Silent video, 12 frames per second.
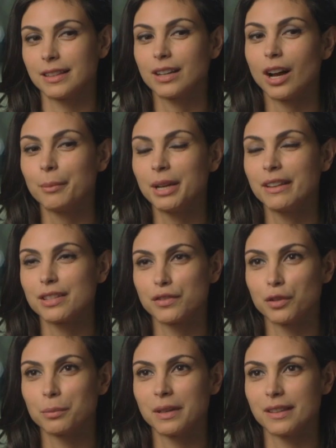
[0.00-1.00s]
the comedy in this
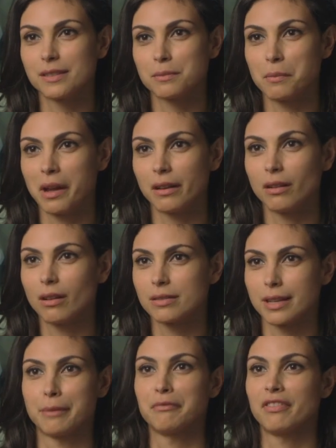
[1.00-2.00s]
film is my
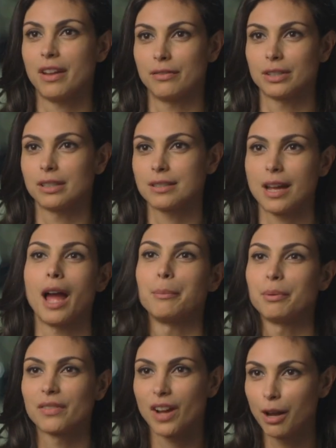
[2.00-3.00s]
all-time favorite
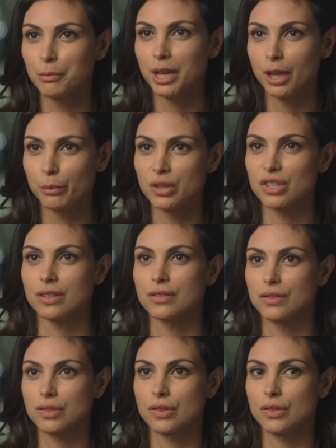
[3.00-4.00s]
type of comedy which
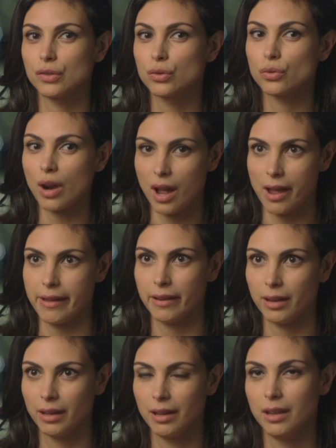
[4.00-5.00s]
is
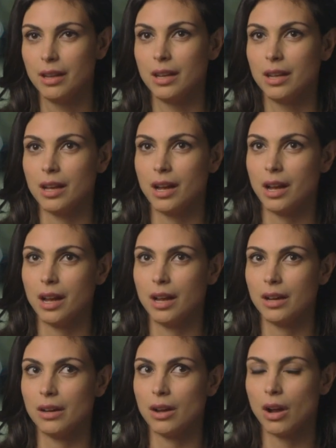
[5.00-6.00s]
dry
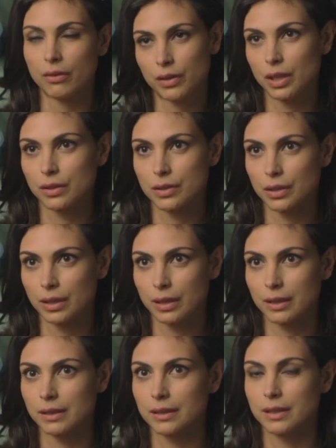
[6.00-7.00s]
uh,
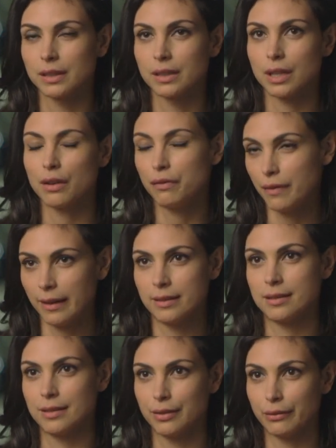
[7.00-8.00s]
off-kilter
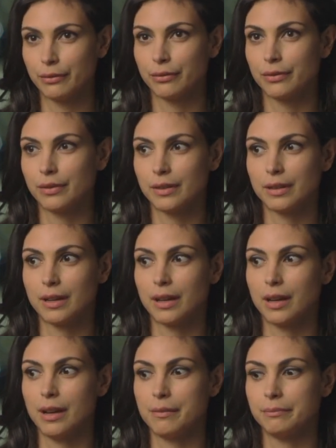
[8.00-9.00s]
offensive
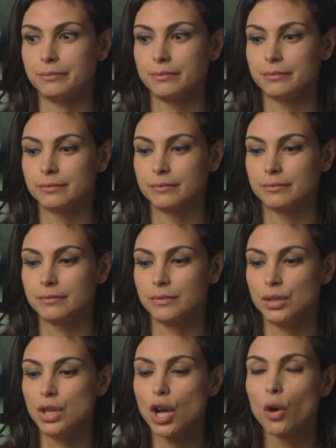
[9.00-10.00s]
um,
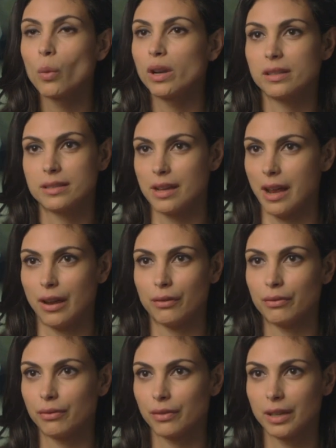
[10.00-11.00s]
no one is
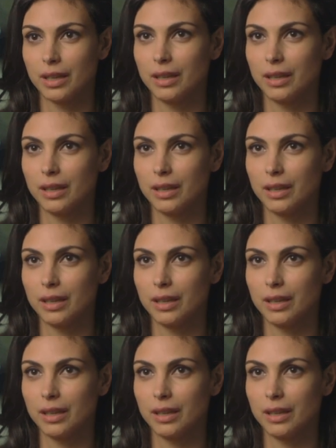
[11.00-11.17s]
safe